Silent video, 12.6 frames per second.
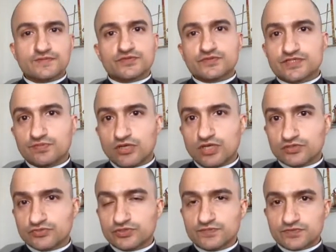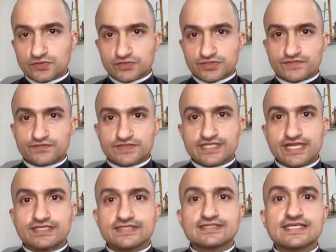or small groups or different
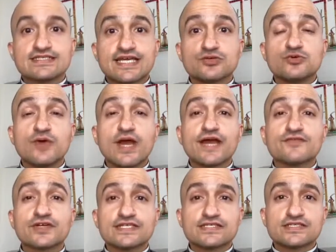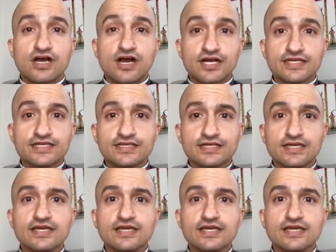settings is that whoever is talking,